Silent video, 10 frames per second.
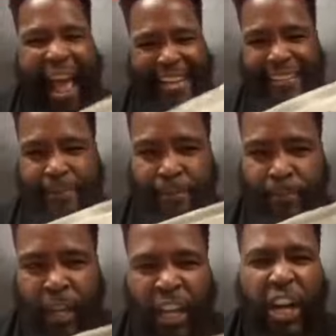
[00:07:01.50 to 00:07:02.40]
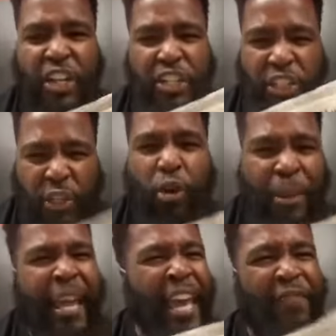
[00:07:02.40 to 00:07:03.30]
not
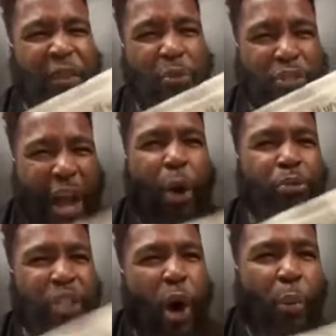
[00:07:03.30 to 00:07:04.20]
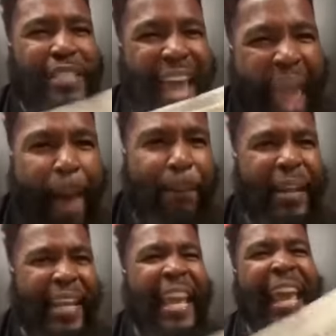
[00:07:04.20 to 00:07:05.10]
consuming, if you don't know what's
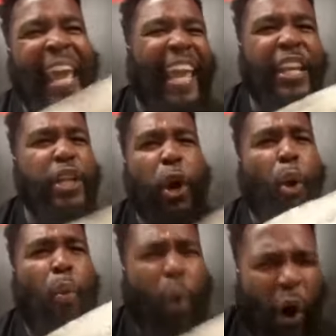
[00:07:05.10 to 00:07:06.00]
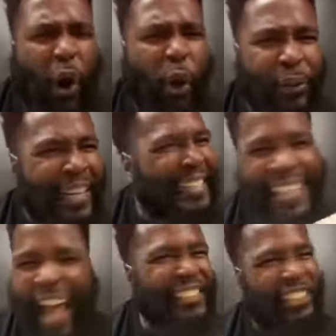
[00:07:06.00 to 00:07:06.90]
happening in your world,
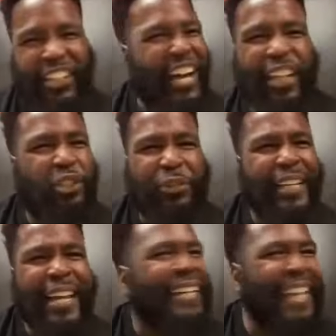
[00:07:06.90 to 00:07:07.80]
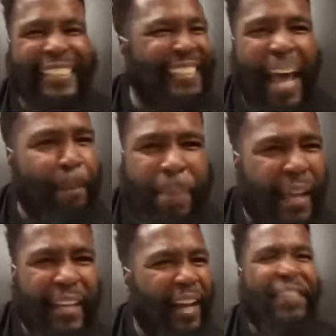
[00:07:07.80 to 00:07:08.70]
not your country, that's not
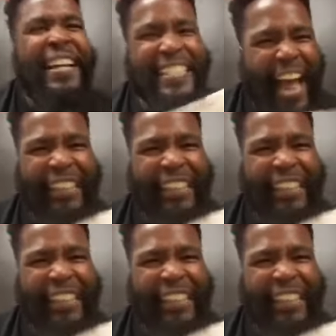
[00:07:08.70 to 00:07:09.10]
big enough.